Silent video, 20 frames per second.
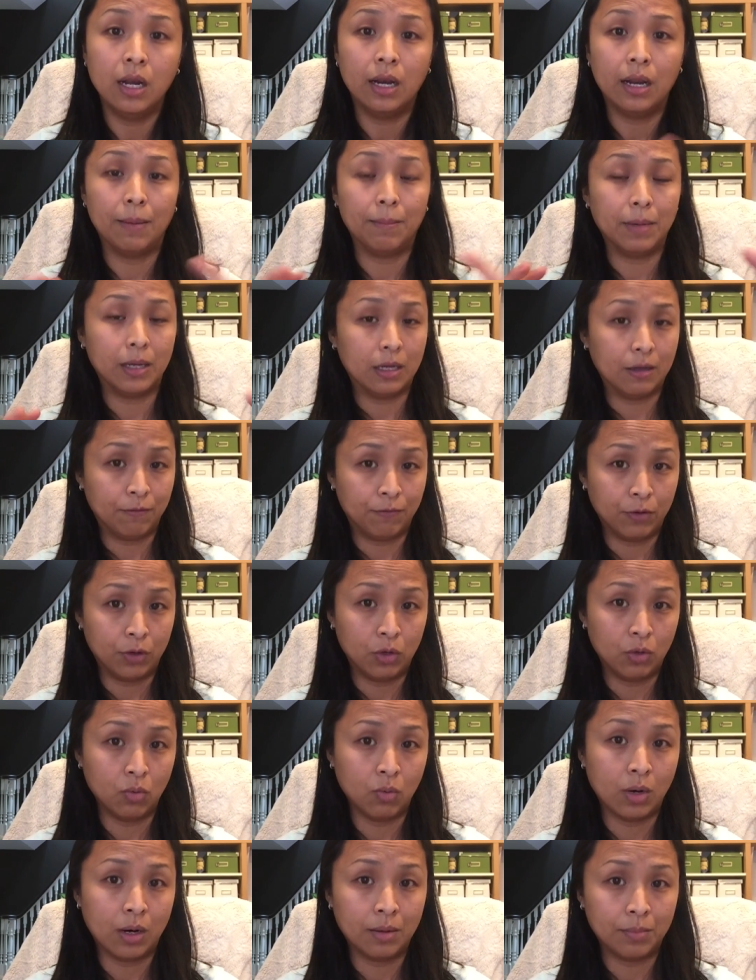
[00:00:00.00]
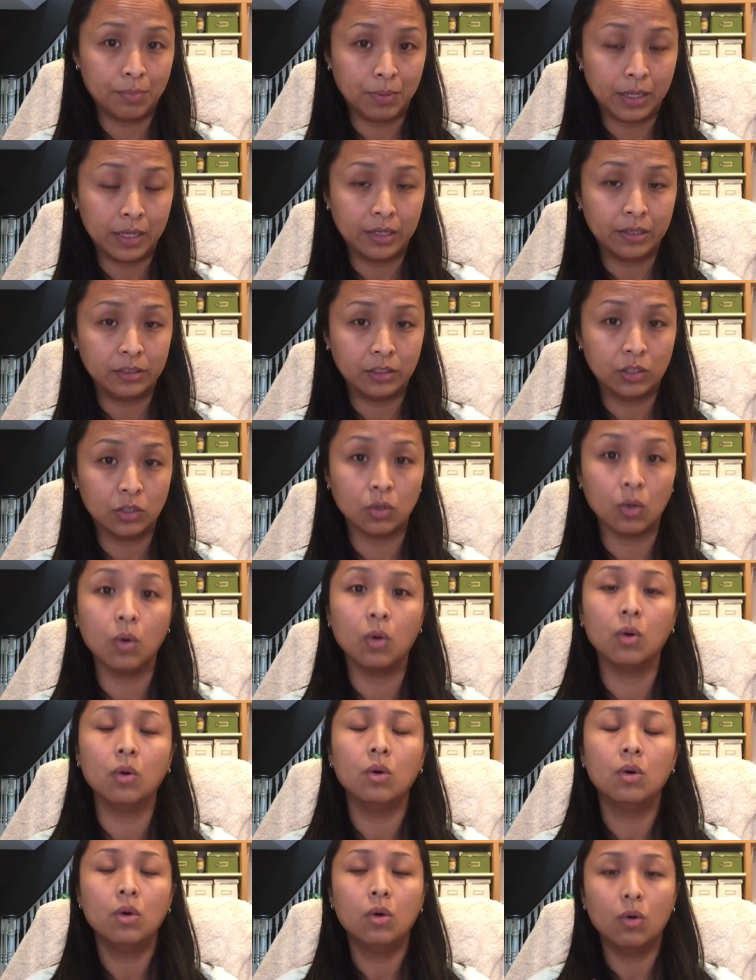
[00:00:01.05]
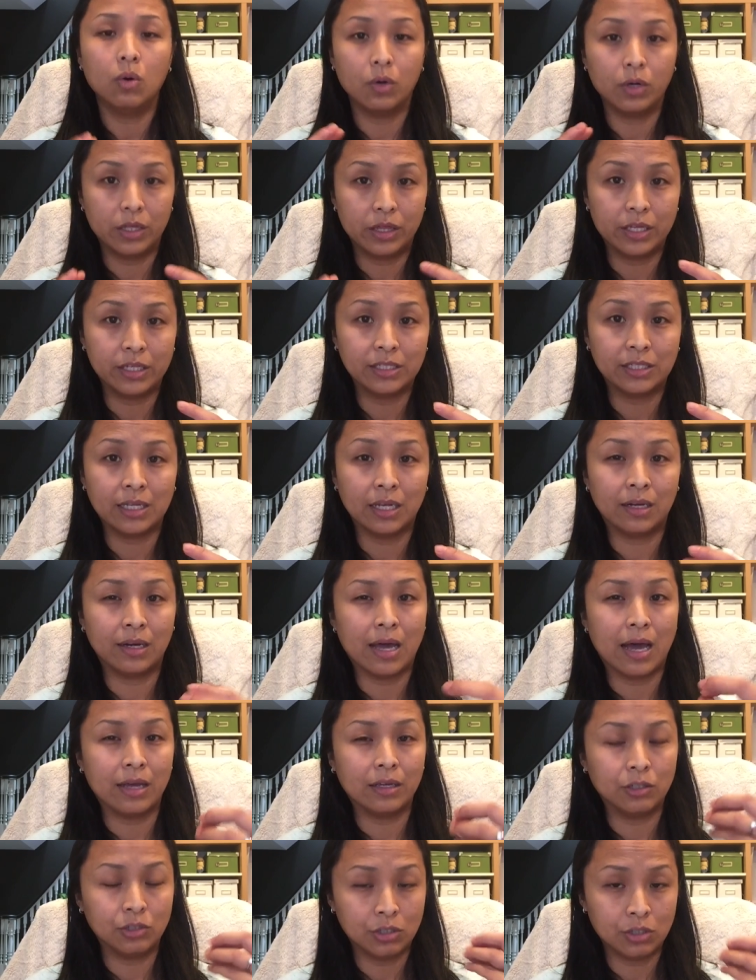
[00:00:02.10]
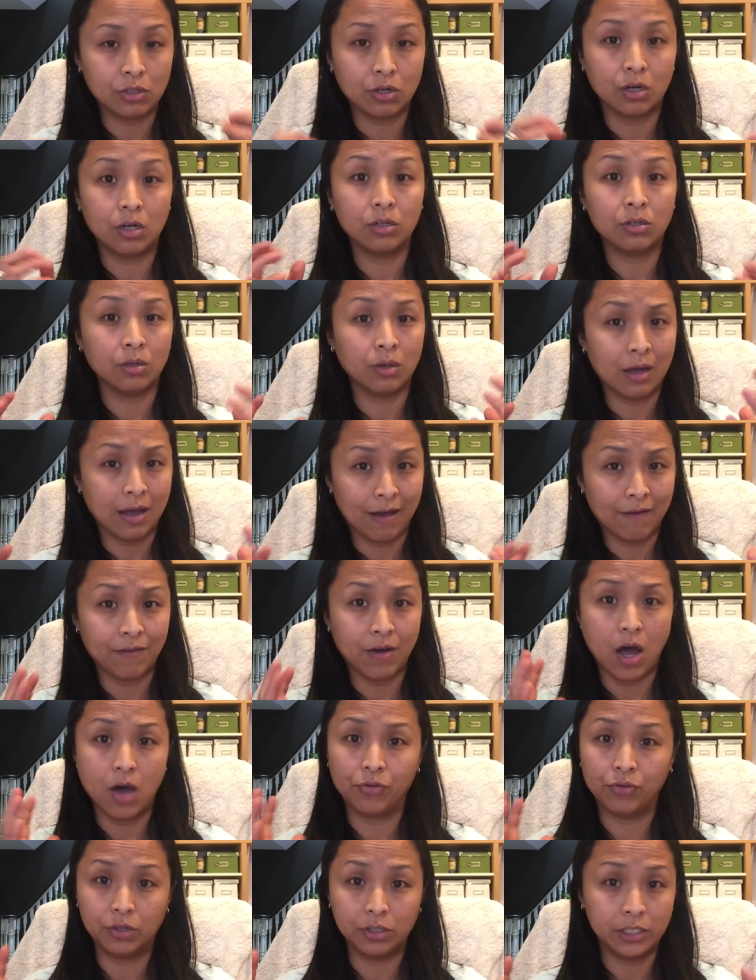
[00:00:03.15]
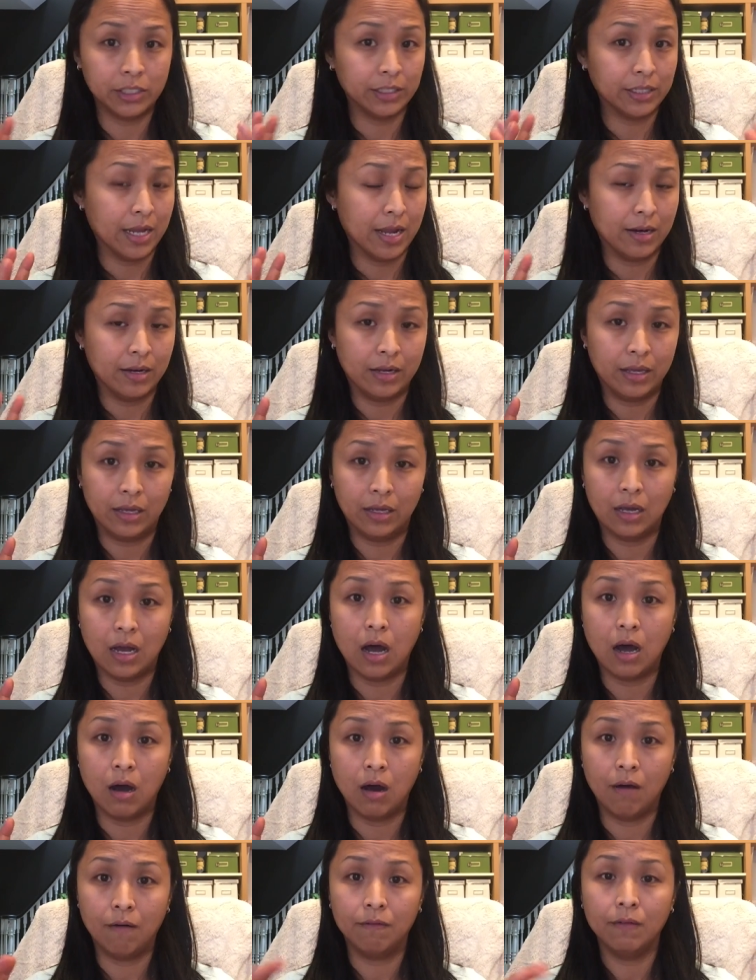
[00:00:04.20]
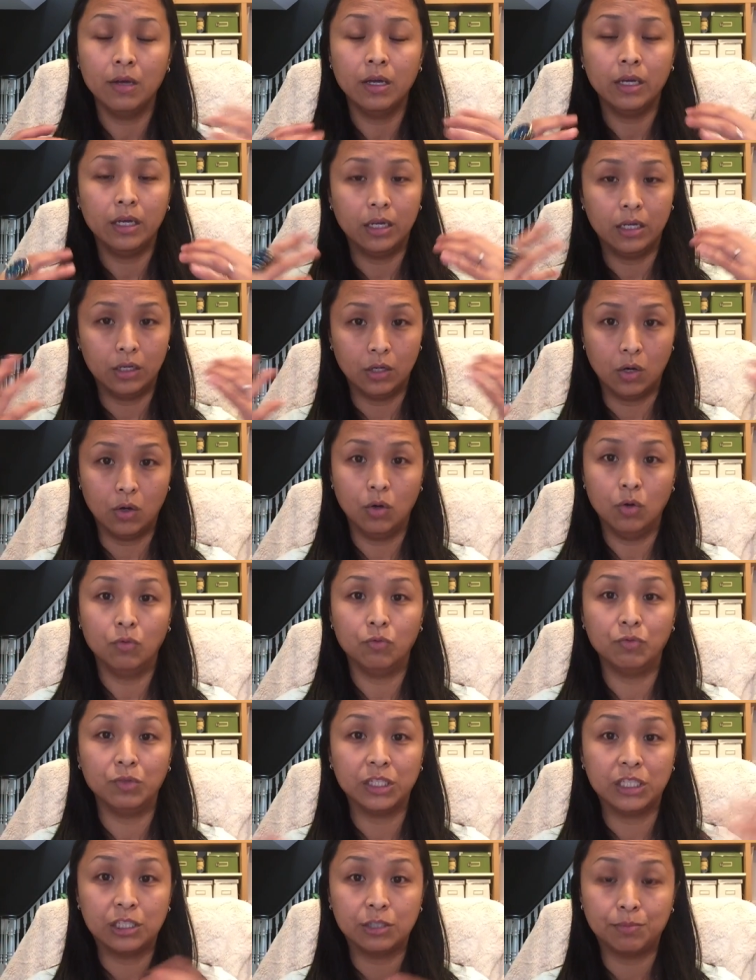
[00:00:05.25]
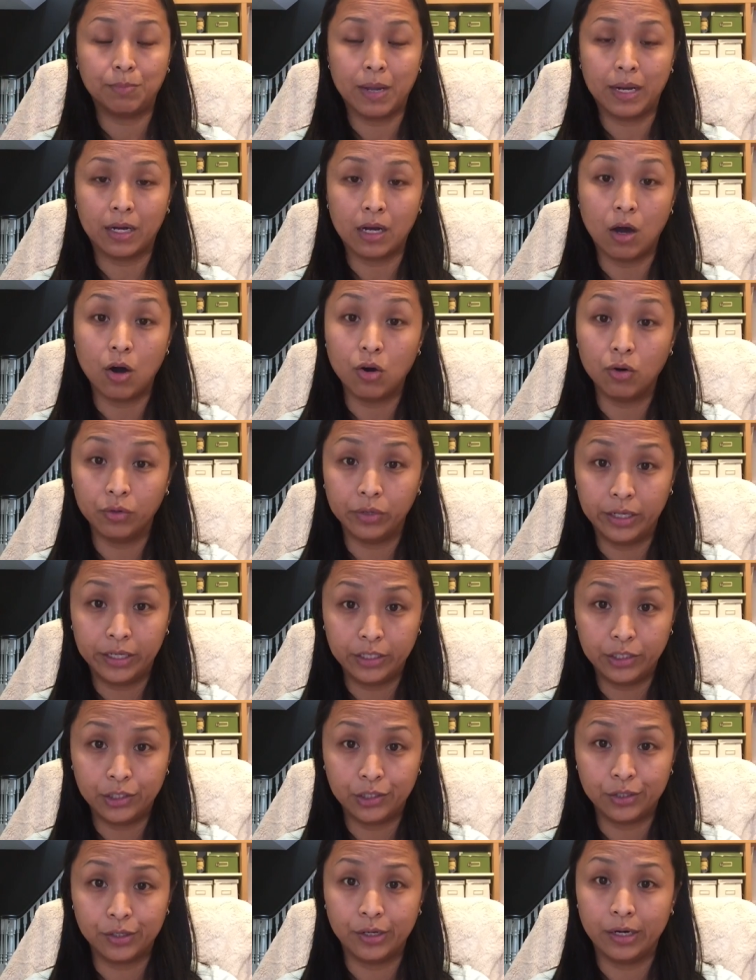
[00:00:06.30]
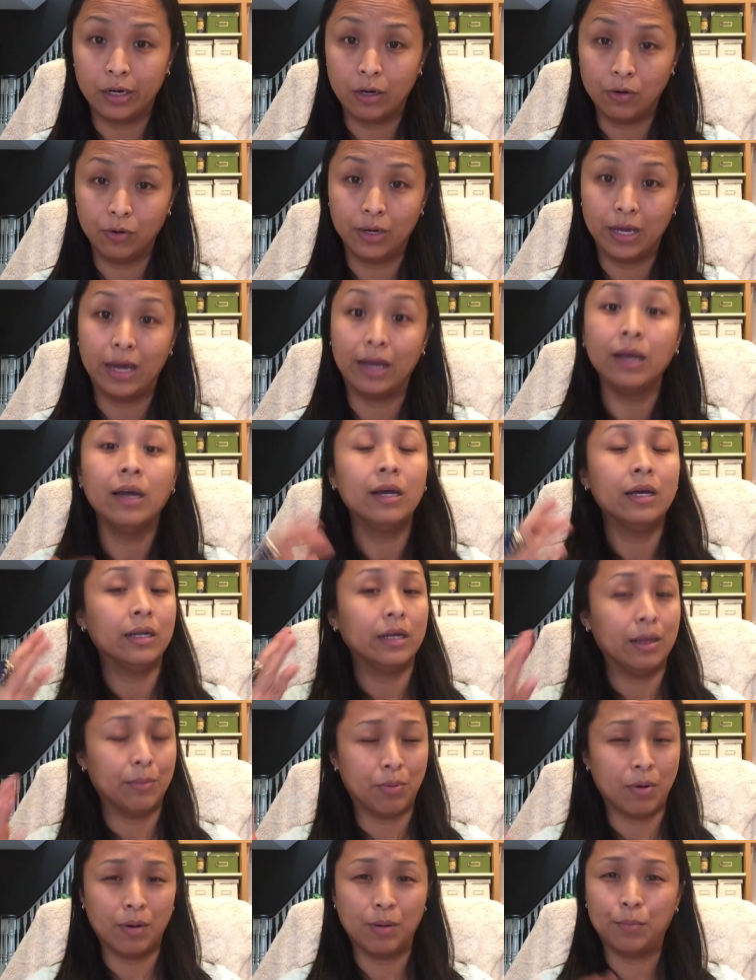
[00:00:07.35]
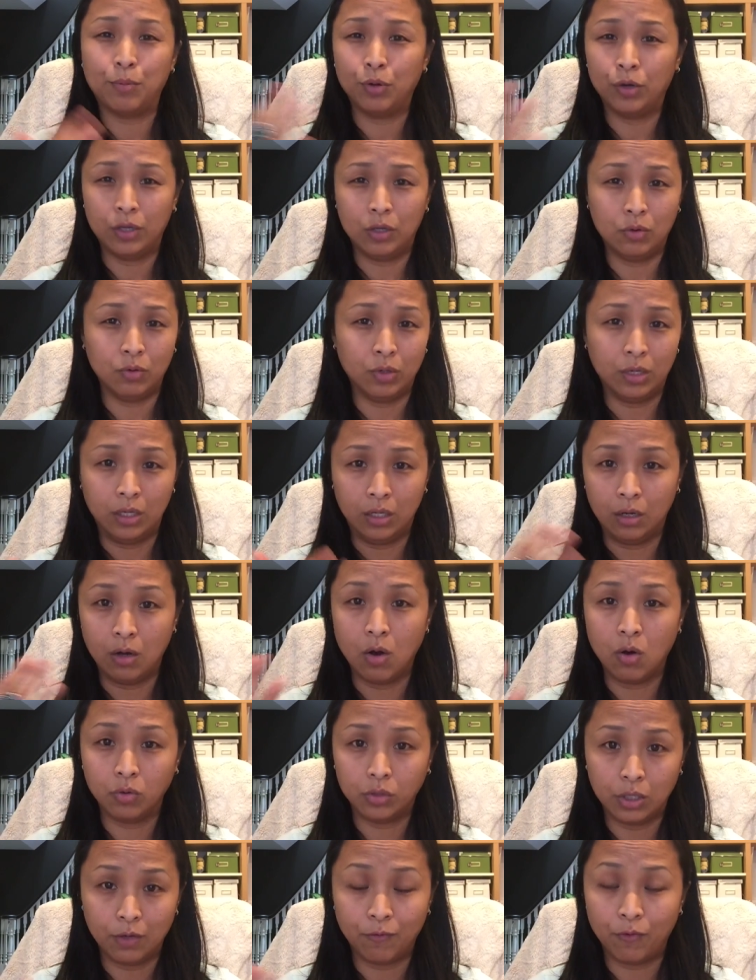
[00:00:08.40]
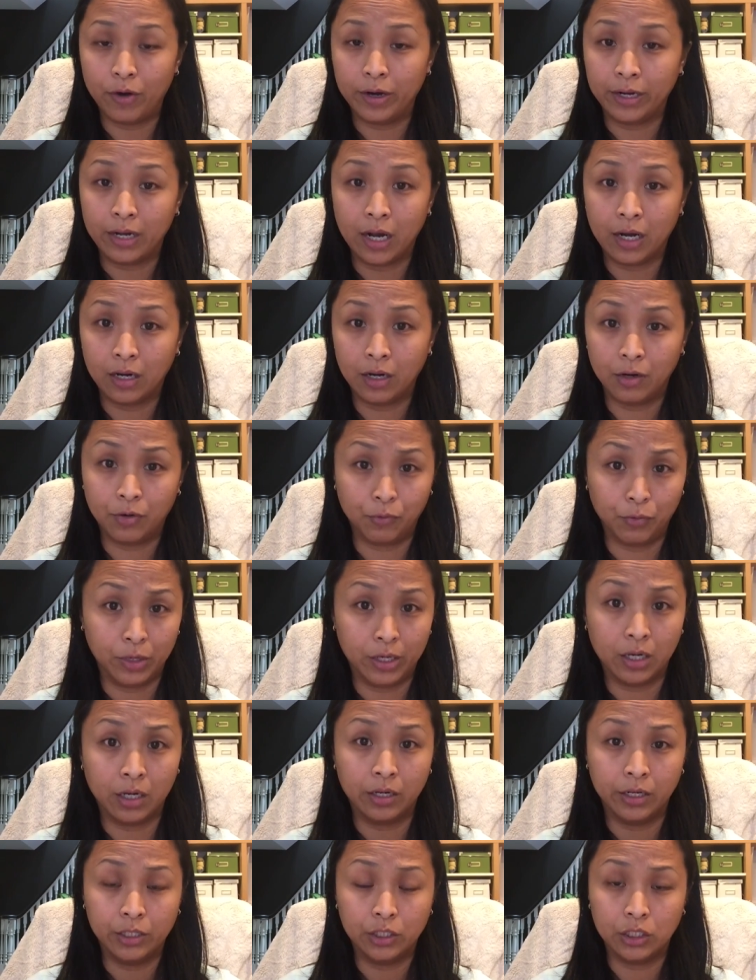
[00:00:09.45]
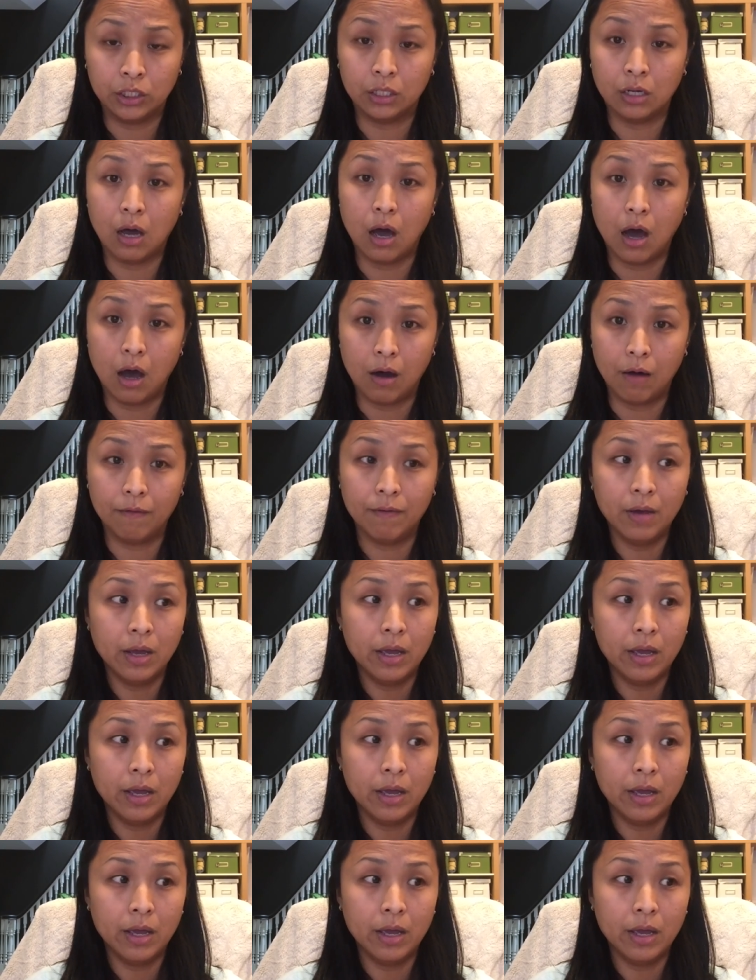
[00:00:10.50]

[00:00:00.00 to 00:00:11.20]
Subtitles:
I mean, if you are a beginning soul or things like that, you start to have an understanding of, respect of all nature and all that. They probably put you in all different kind of reincarnation of